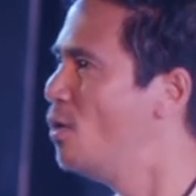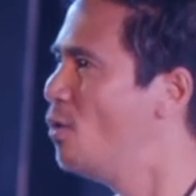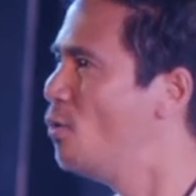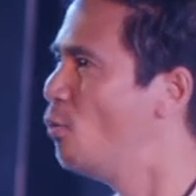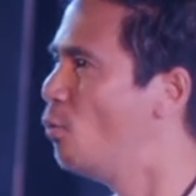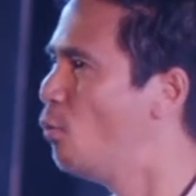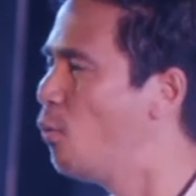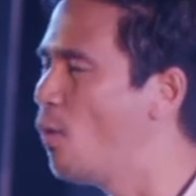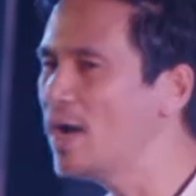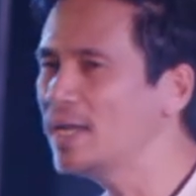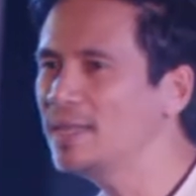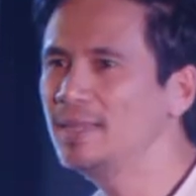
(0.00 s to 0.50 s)

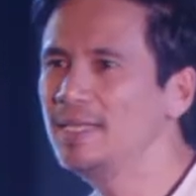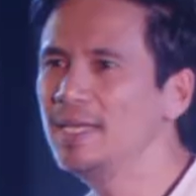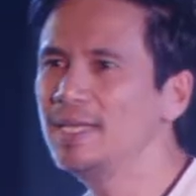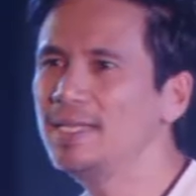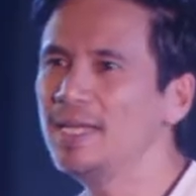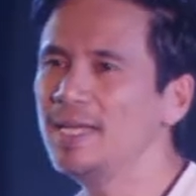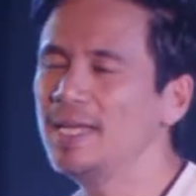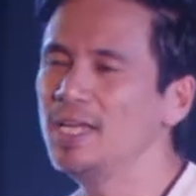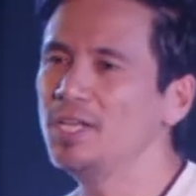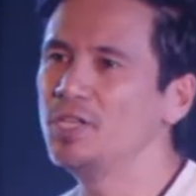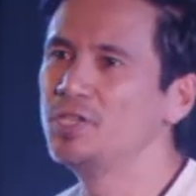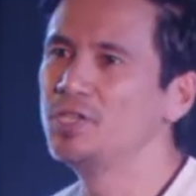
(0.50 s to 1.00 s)
What did
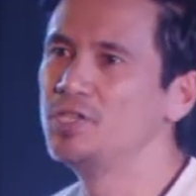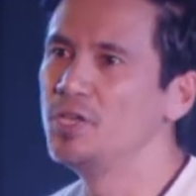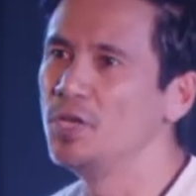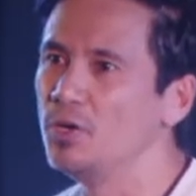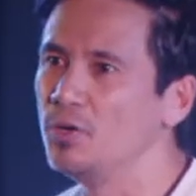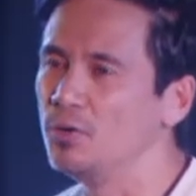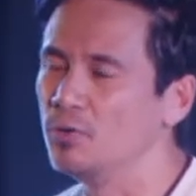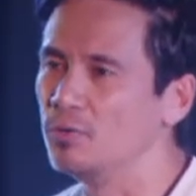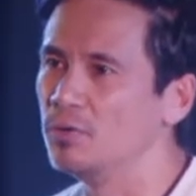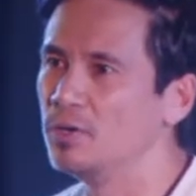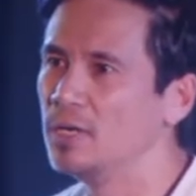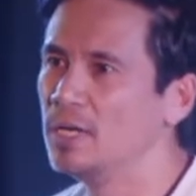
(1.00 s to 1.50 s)
he
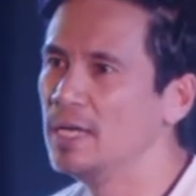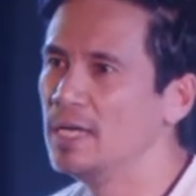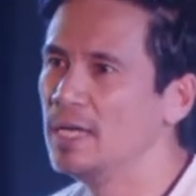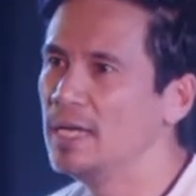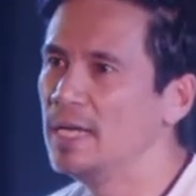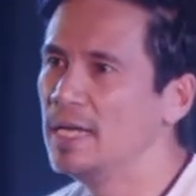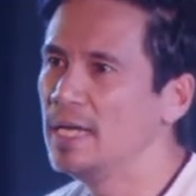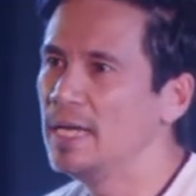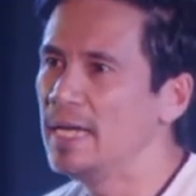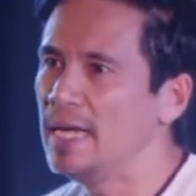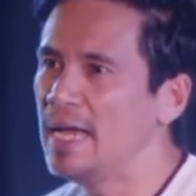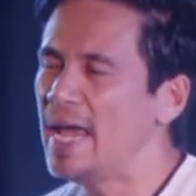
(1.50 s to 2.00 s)
do?
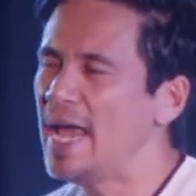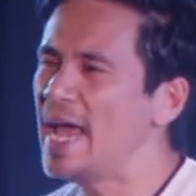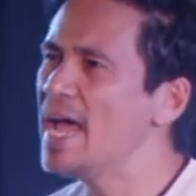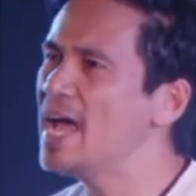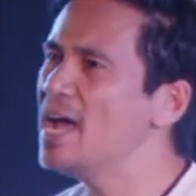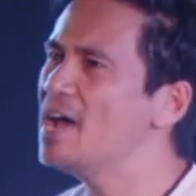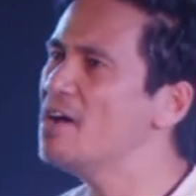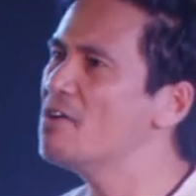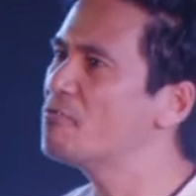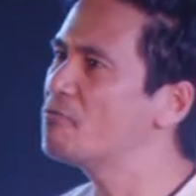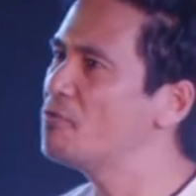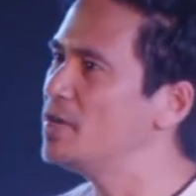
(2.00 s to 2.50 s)

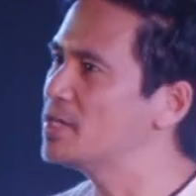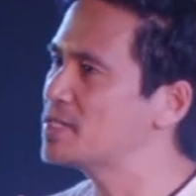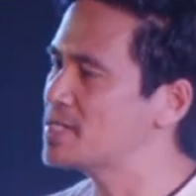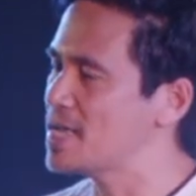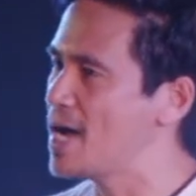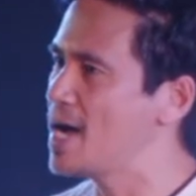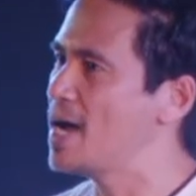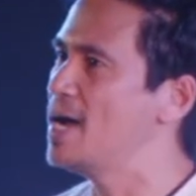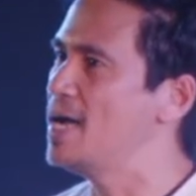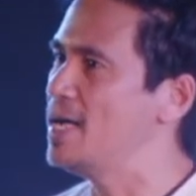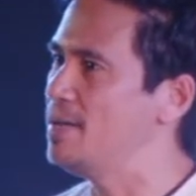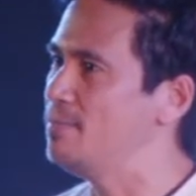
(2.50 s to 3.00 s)
Every
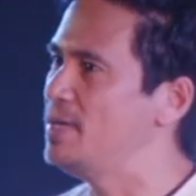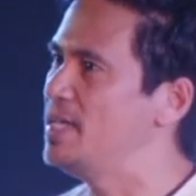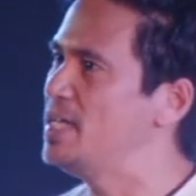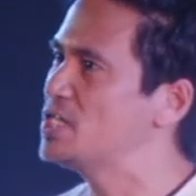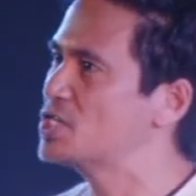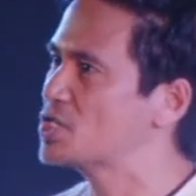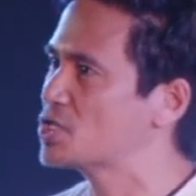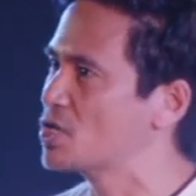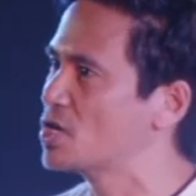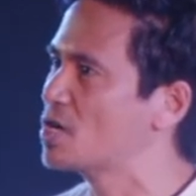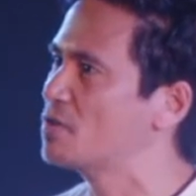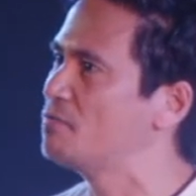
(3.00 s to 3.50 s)
time he
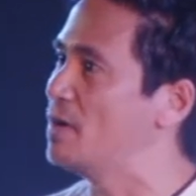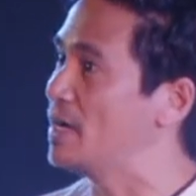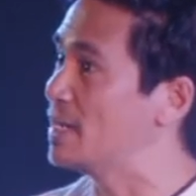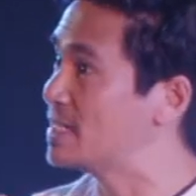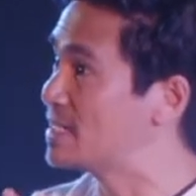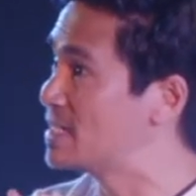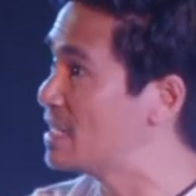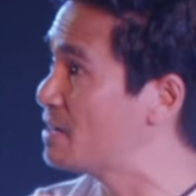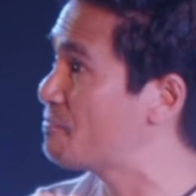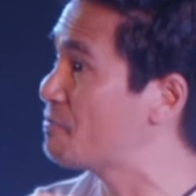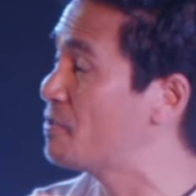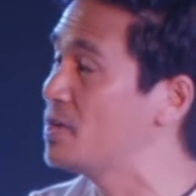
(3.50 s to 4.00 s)
served a
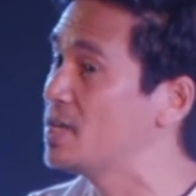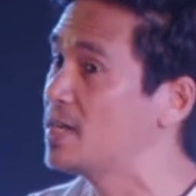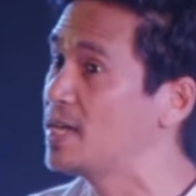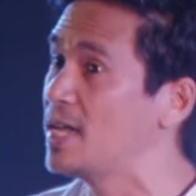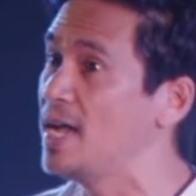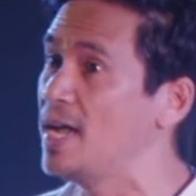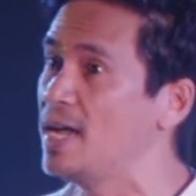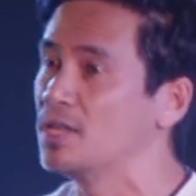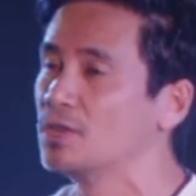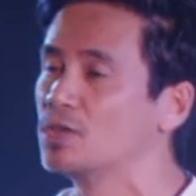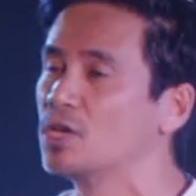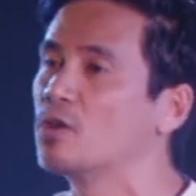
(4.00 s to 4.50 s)
different
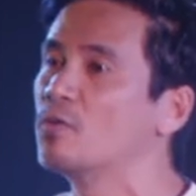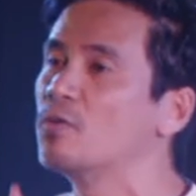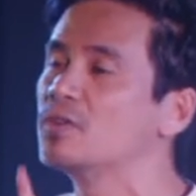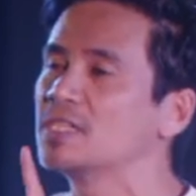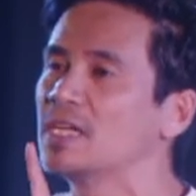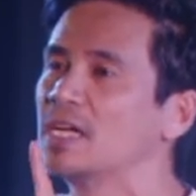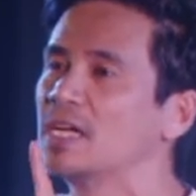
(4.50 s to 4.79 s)
king, there was a